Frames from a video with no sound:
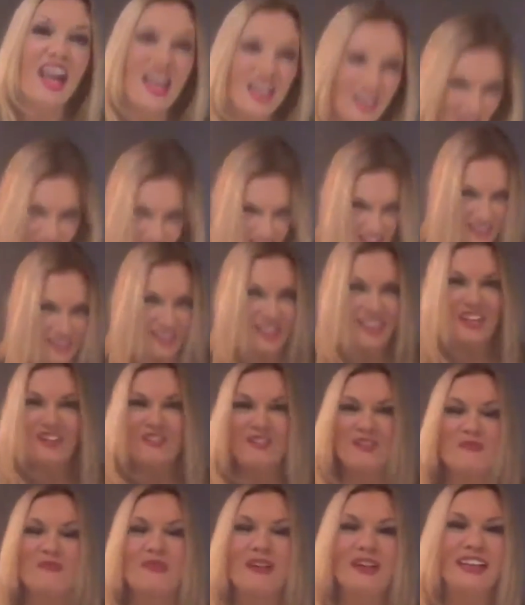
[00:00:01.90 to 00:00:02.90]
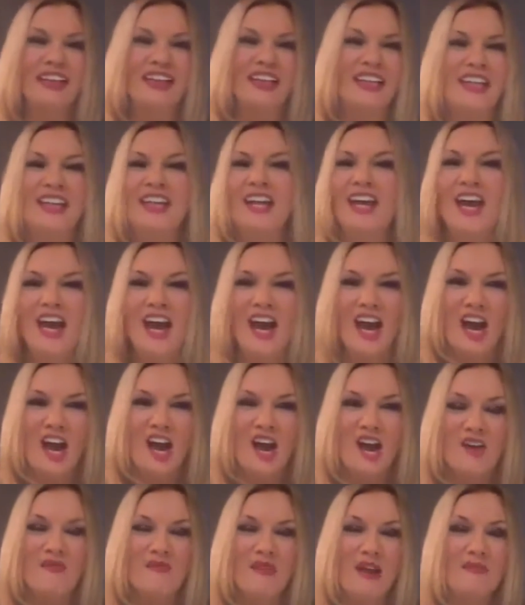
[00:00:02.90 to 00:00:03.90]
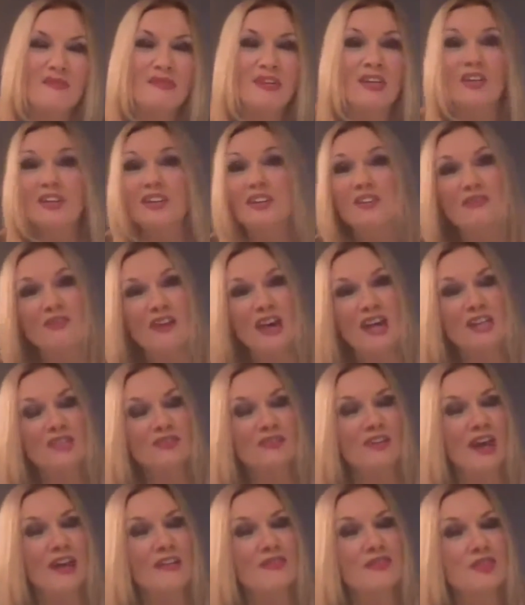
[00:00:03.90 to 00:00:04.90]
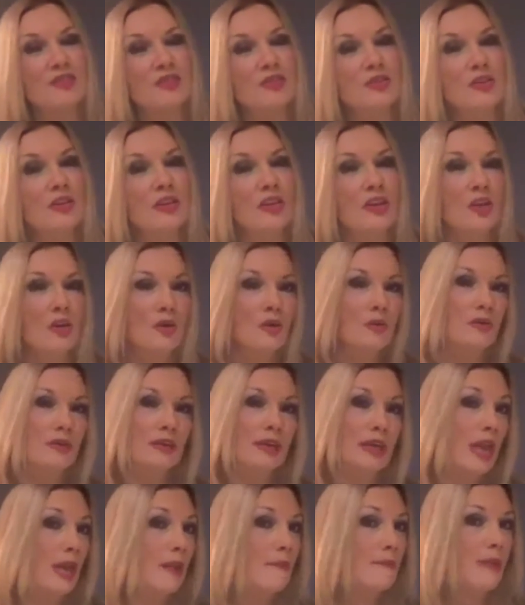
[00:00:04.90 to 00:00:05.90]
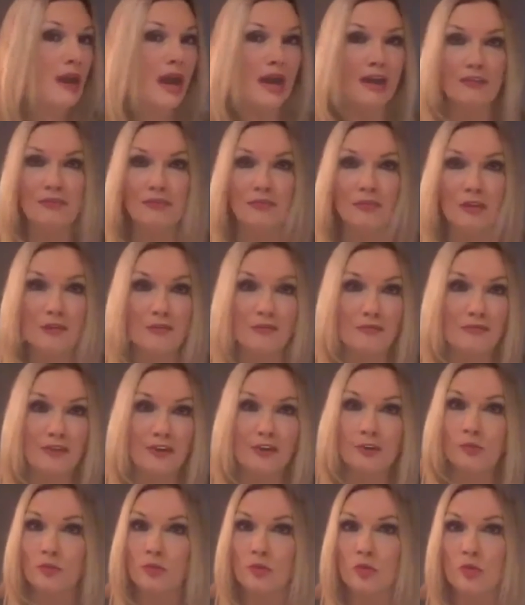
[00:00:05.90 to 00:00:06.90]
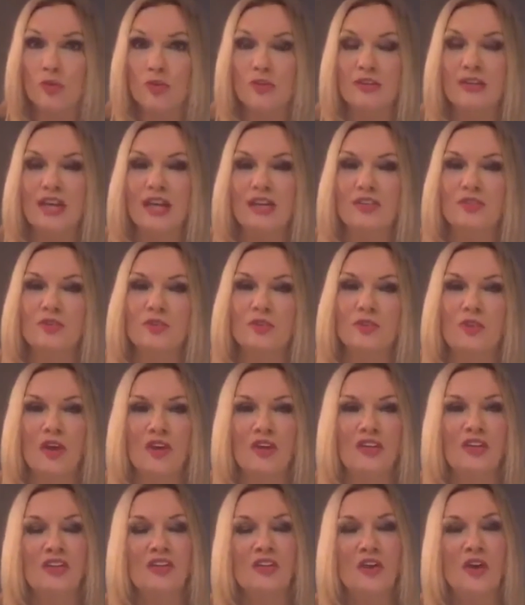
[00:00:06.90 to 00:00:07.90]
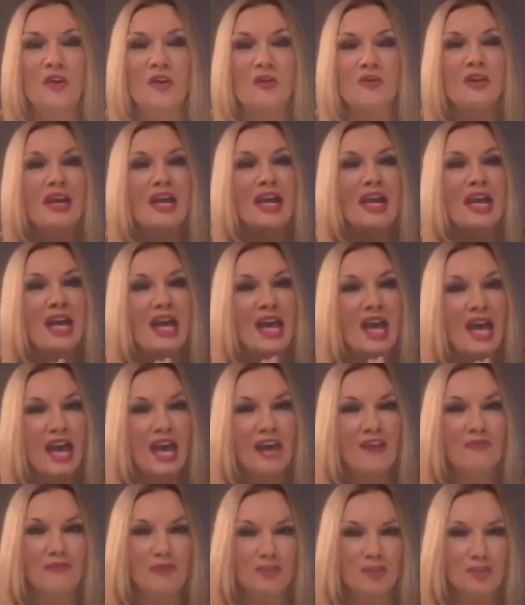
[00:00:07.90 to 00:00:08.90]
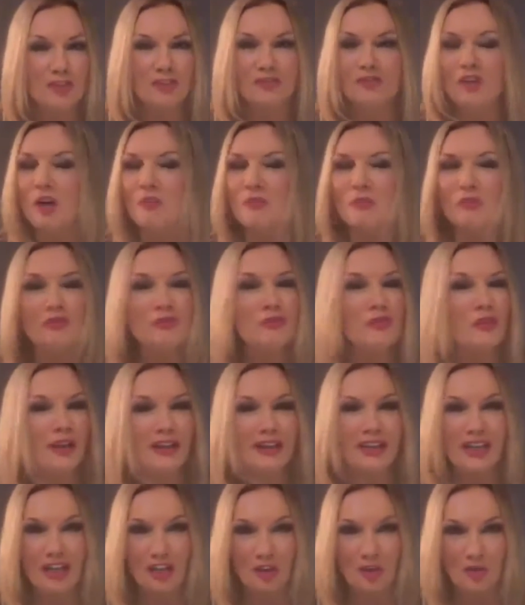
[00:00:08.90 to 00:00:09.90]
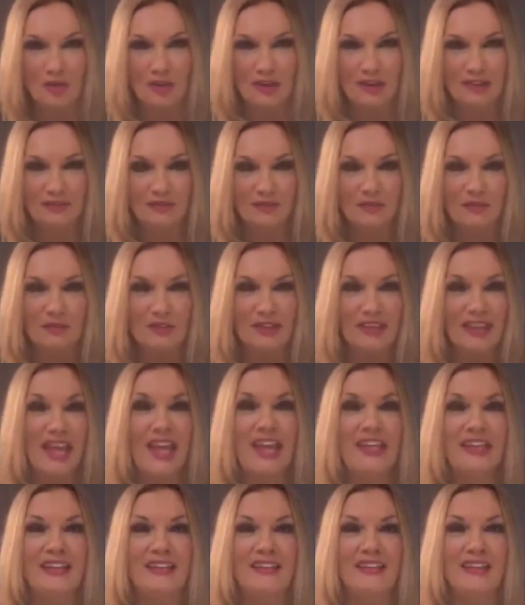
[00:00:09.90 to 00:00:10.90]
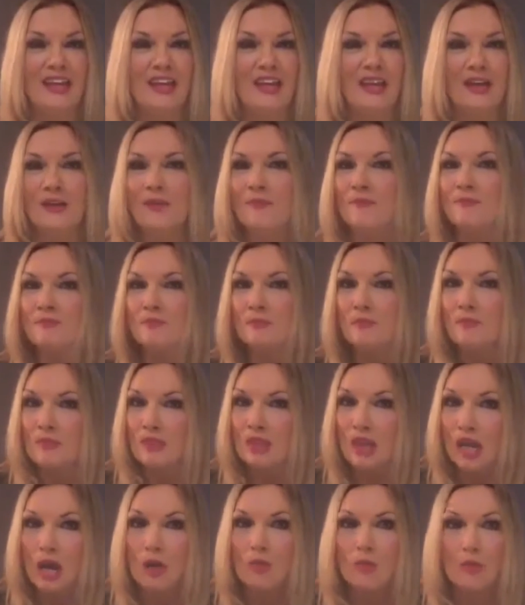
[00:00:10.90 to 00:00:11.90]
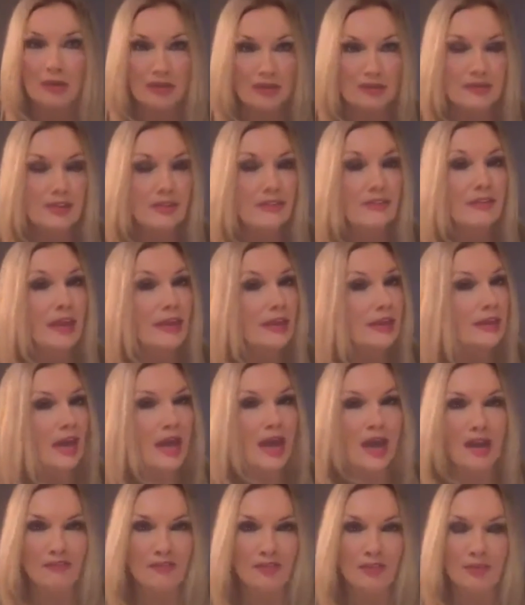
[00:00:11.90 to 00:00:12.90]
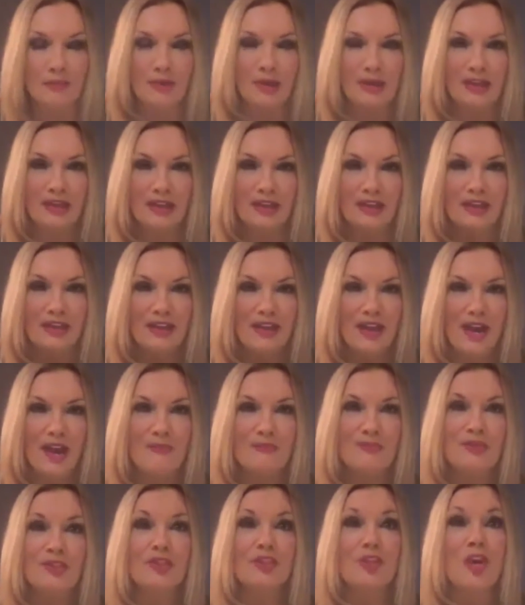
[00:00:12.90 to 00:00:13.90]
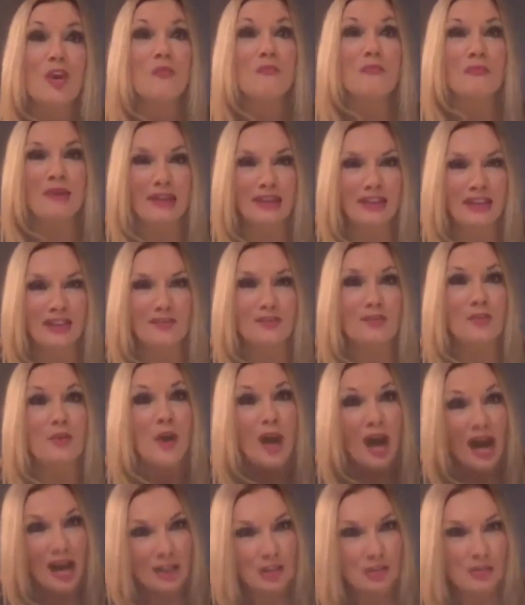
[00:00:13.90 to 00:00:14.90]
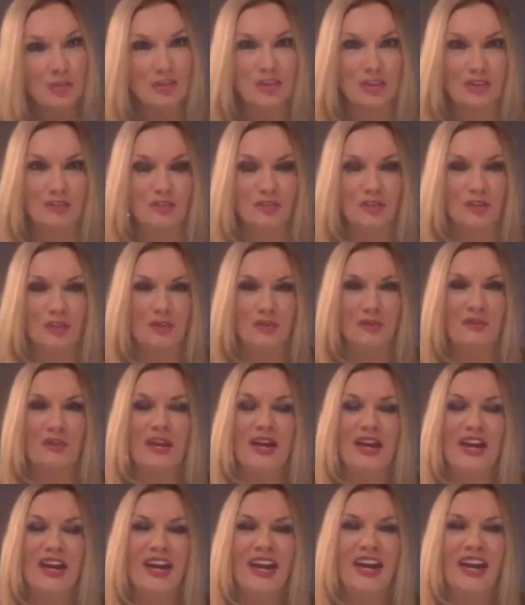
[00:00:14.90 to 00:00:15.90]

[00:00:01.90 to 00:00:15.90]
Hey, good evening, everybody. I'm here at the Fox 5 studio, came back from federal court not too long ago. And first of all, before I get going with anything, I wanted to thank everybody. So many of you, hundreds of you,